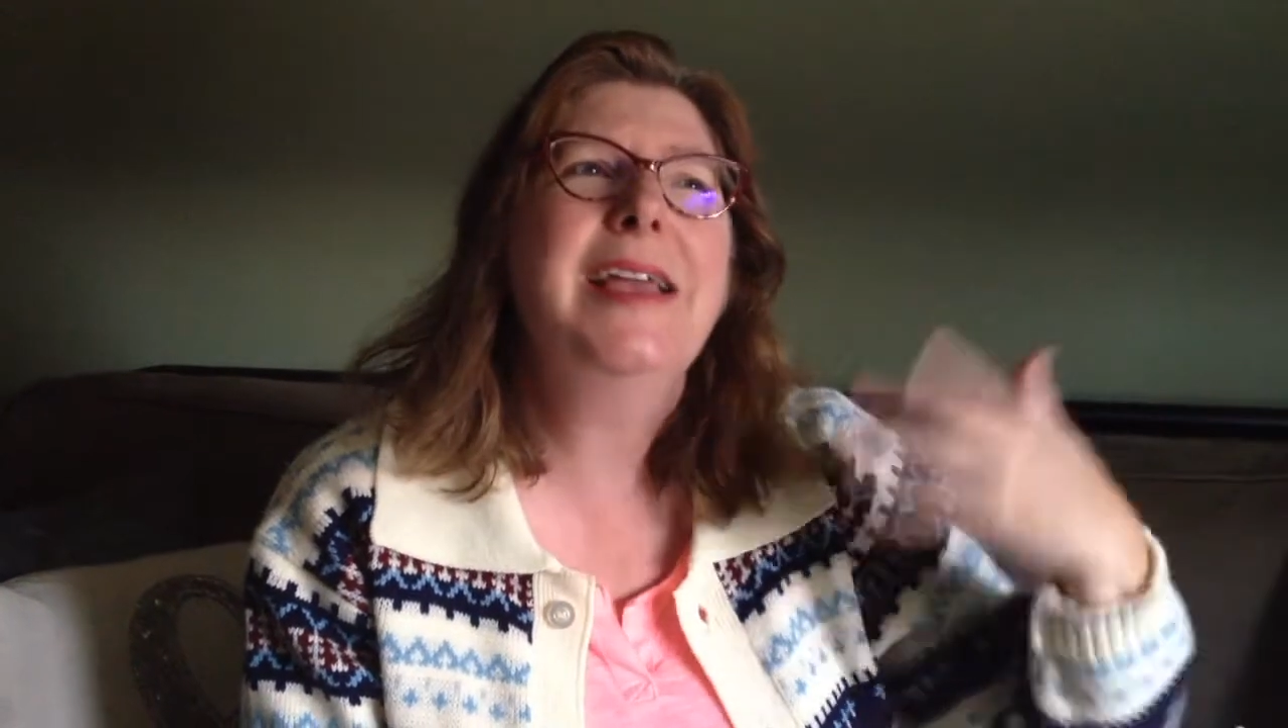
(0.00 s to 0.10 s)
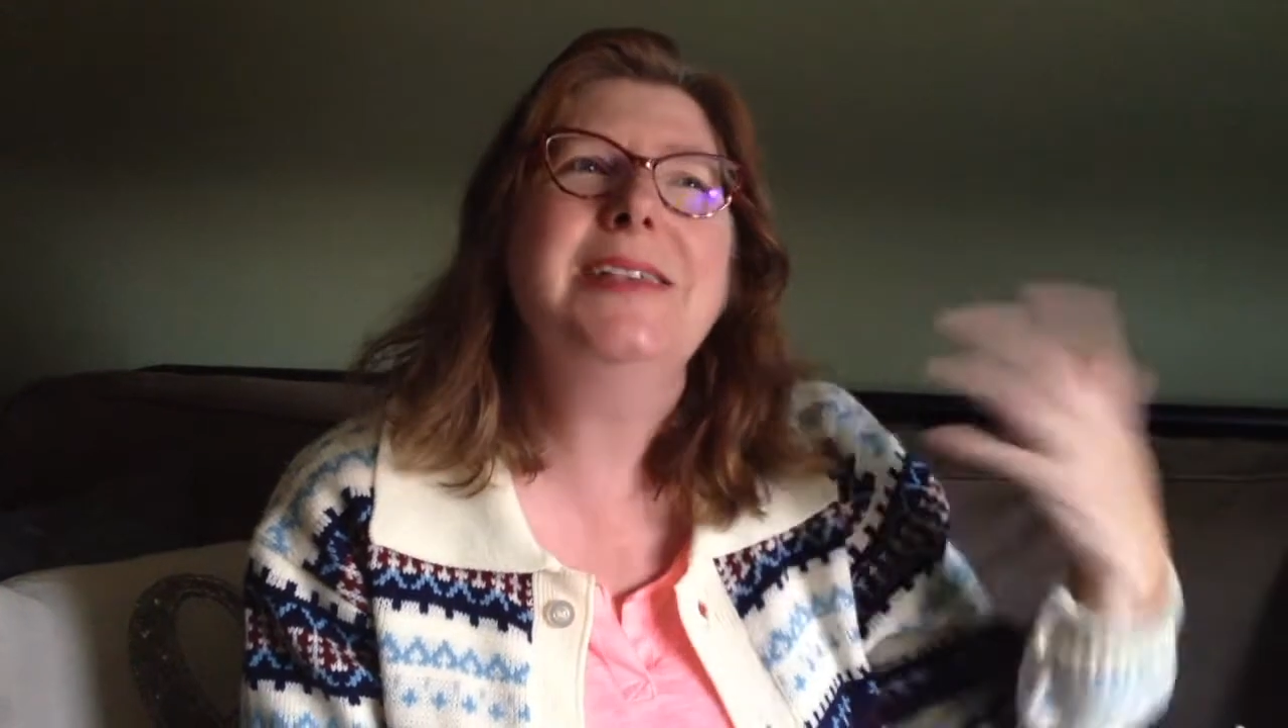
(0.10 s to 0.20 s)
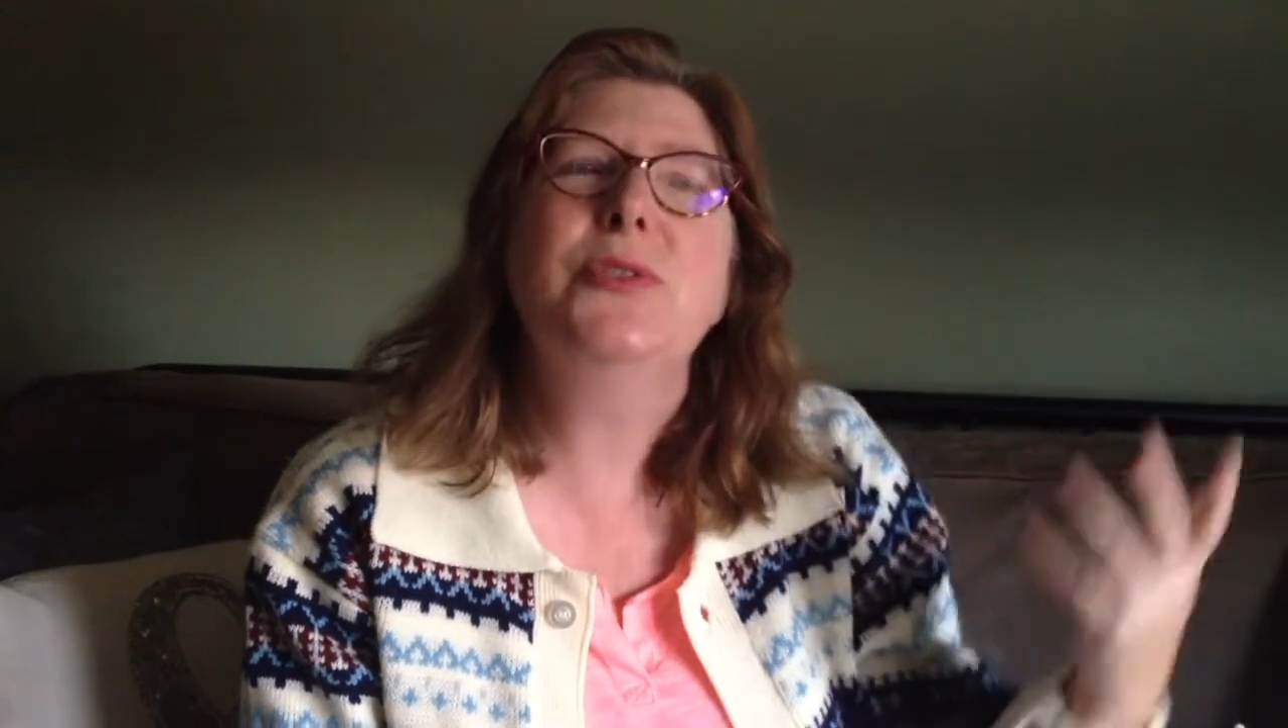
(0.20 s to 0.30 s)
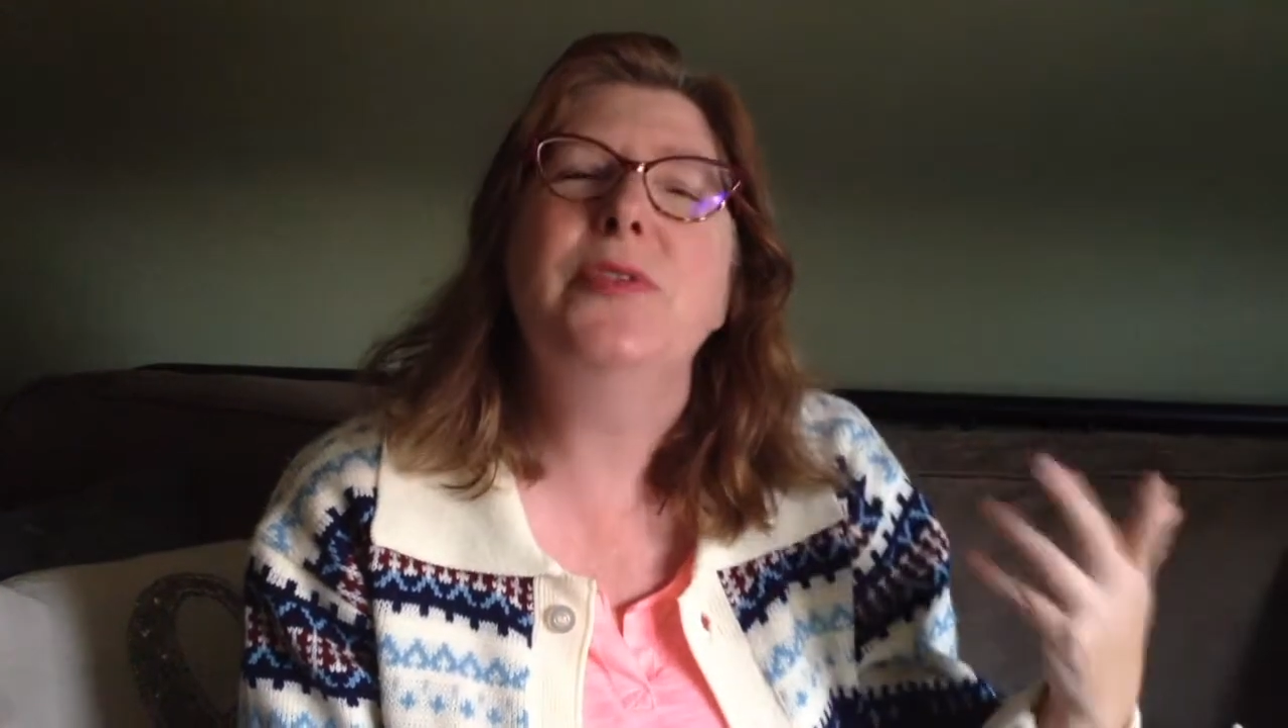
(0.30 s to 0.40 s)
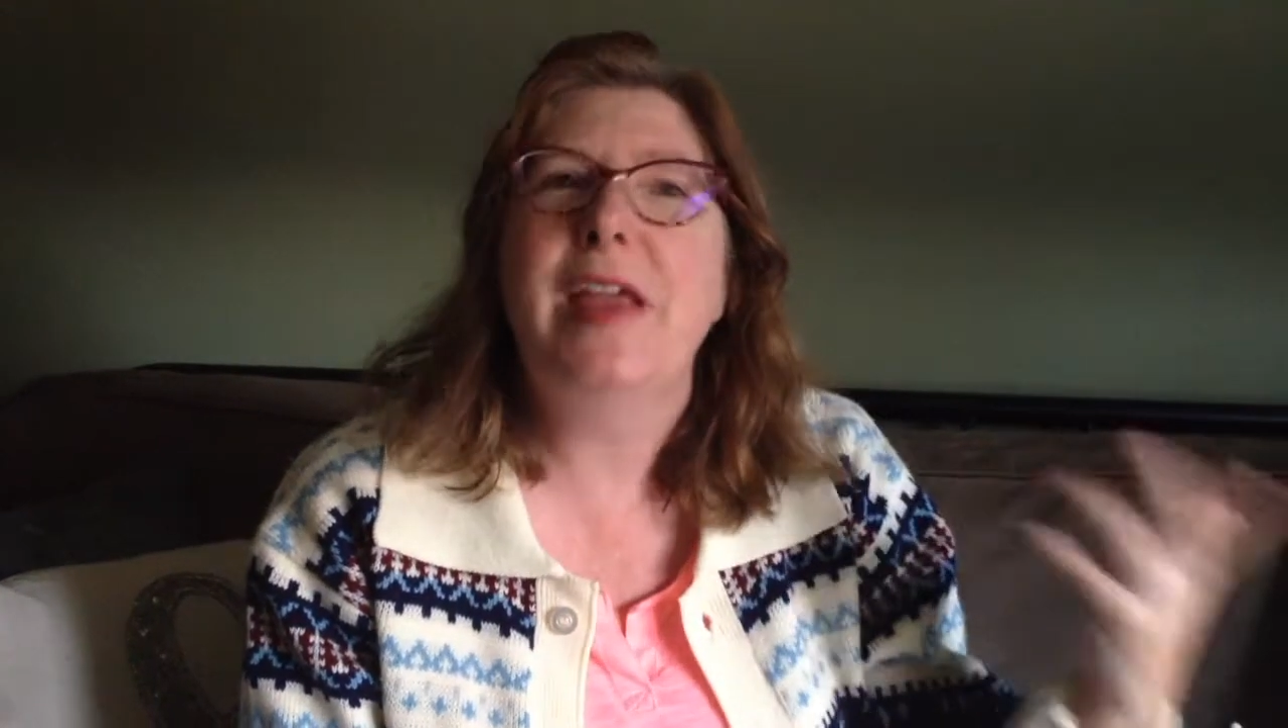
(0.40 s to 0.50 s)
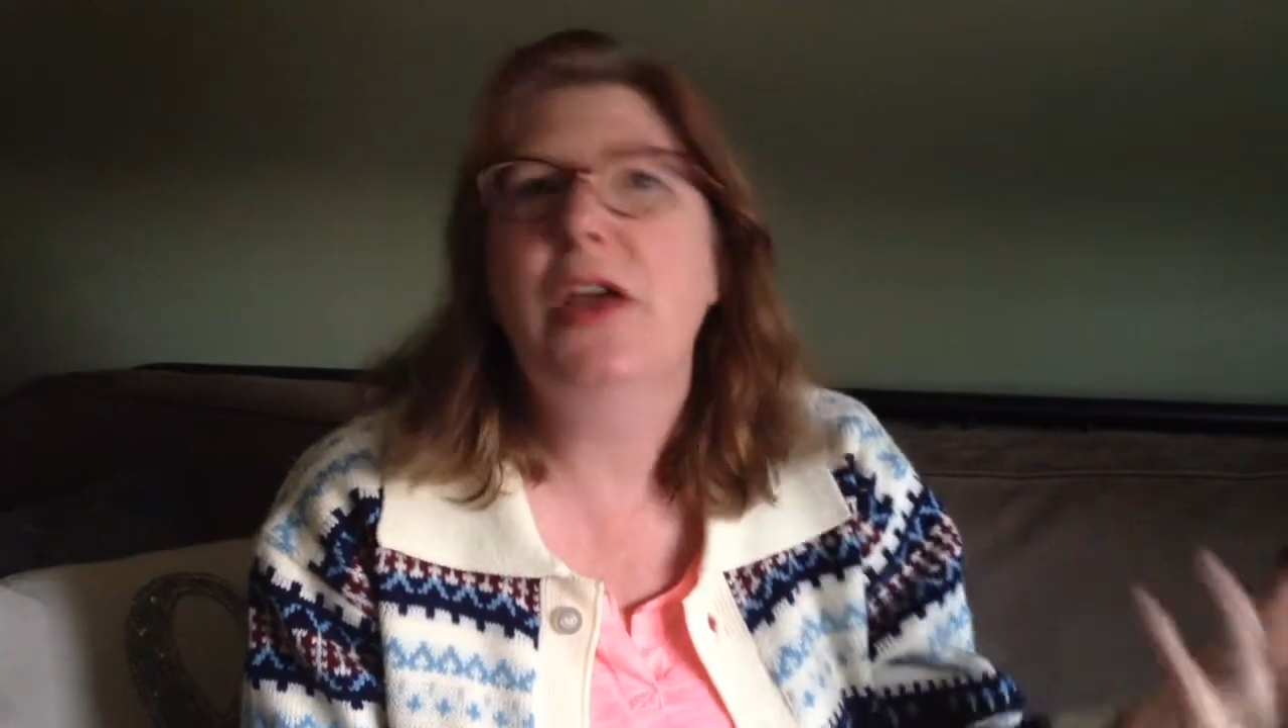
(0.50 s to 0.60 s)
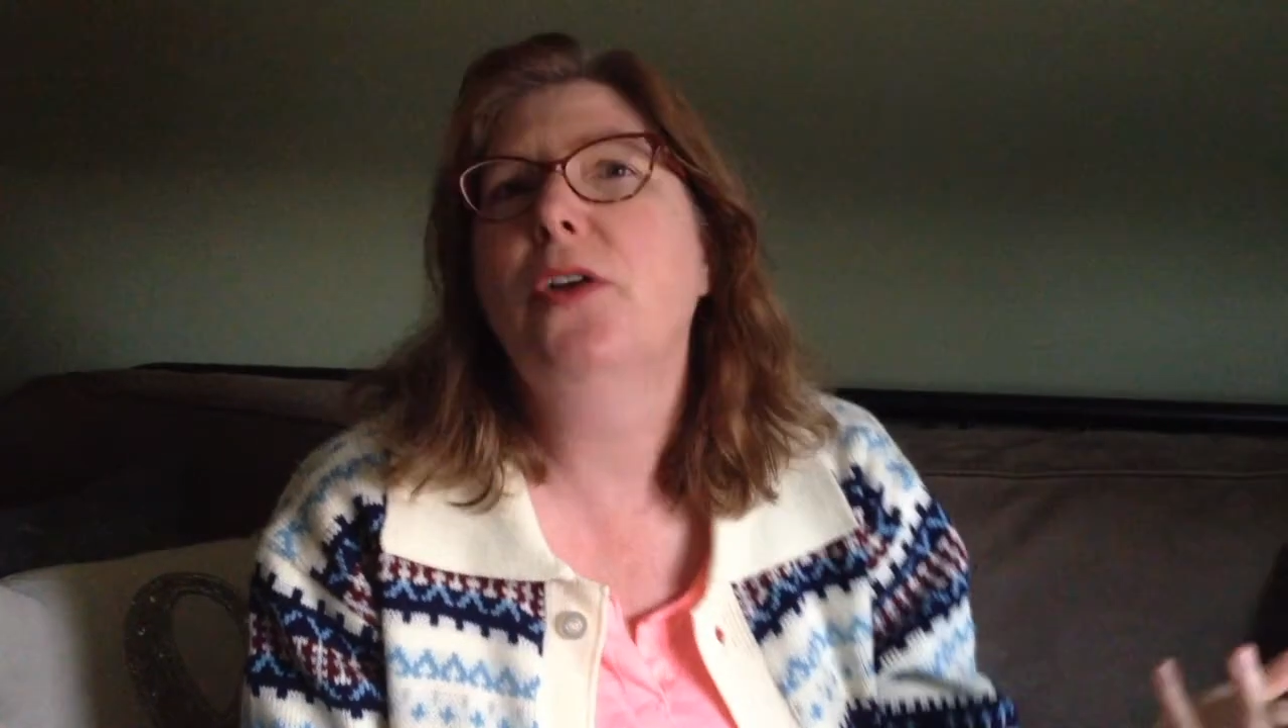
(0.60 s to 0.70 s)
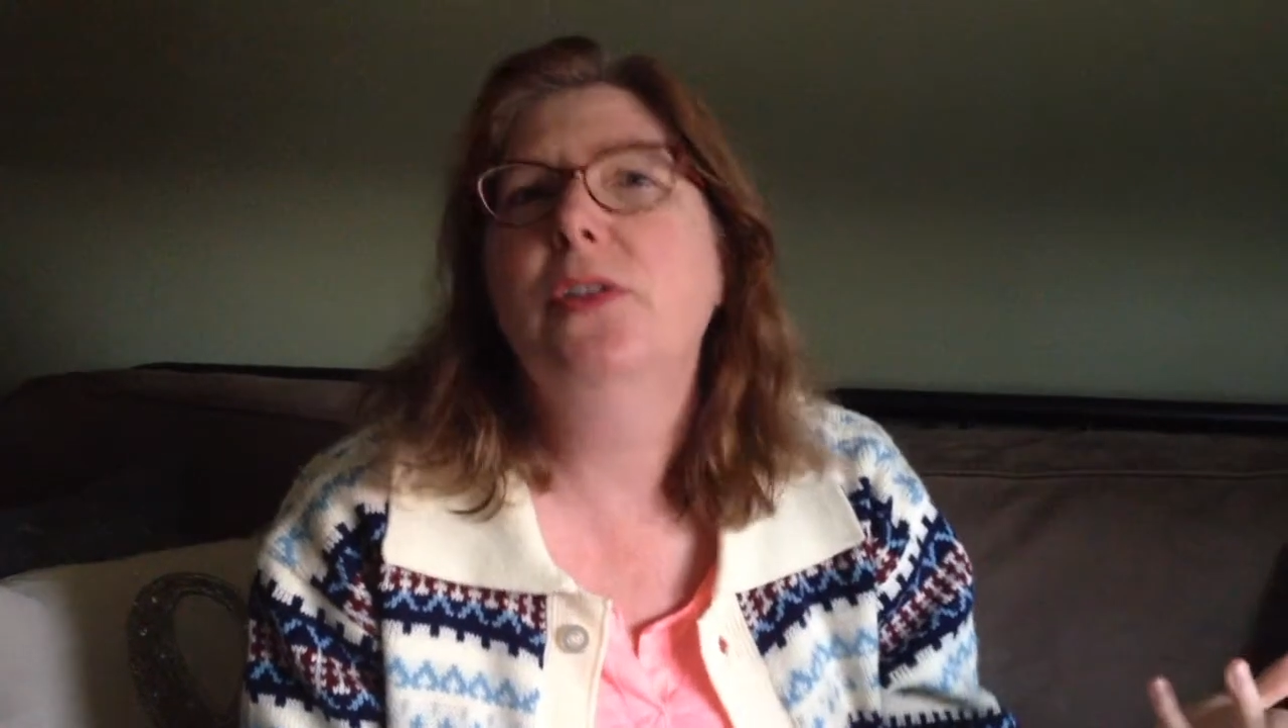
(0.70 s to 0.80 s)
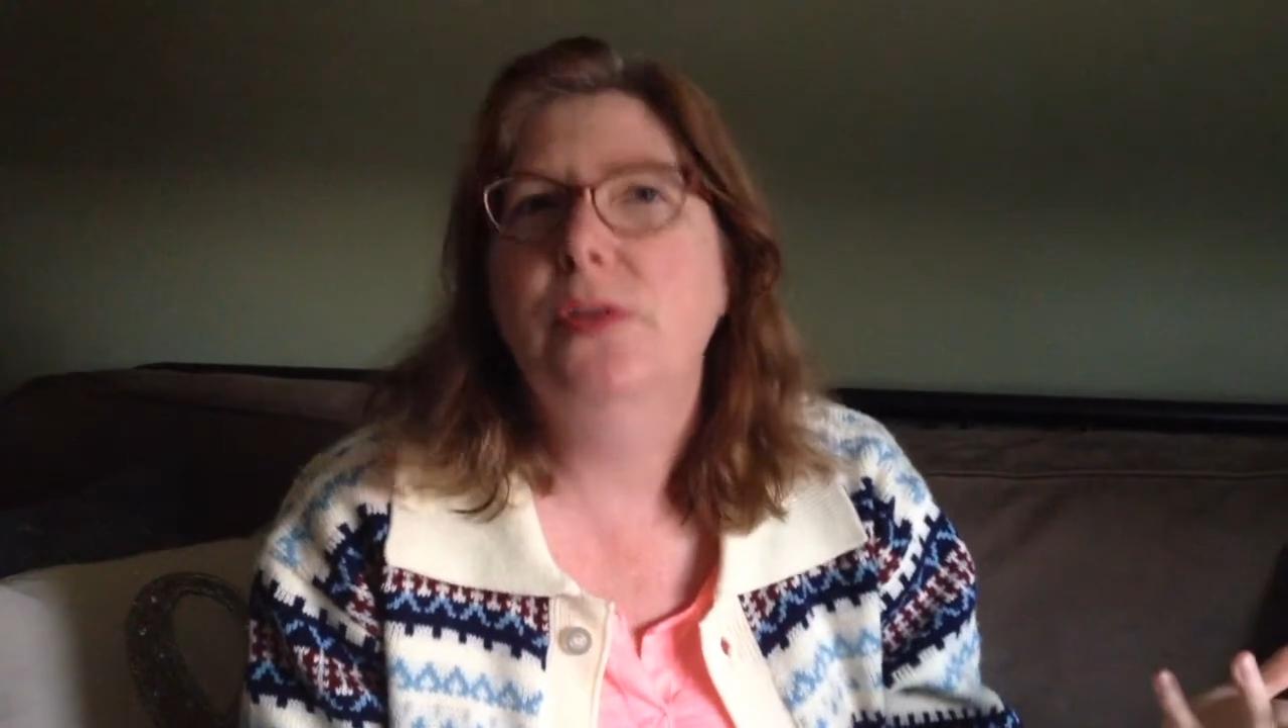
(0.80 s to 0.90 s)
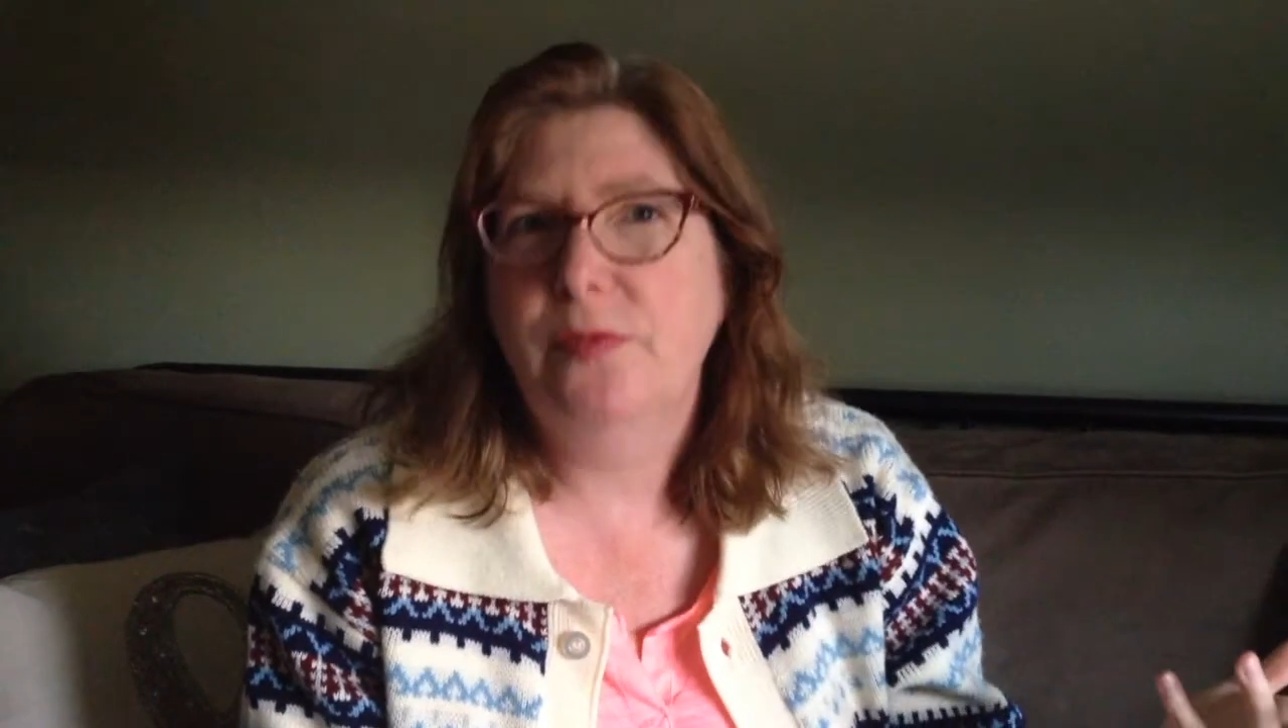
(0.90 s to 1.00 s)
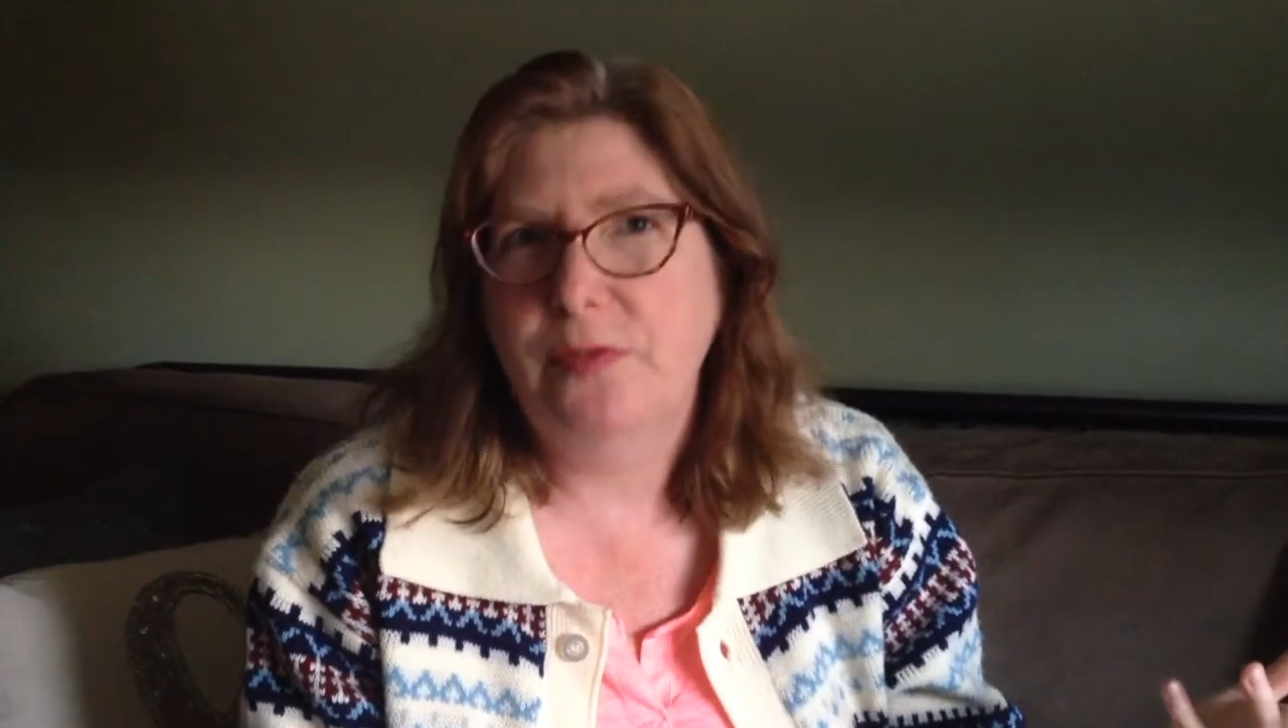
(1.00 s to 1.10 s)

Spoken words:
sort of heirloom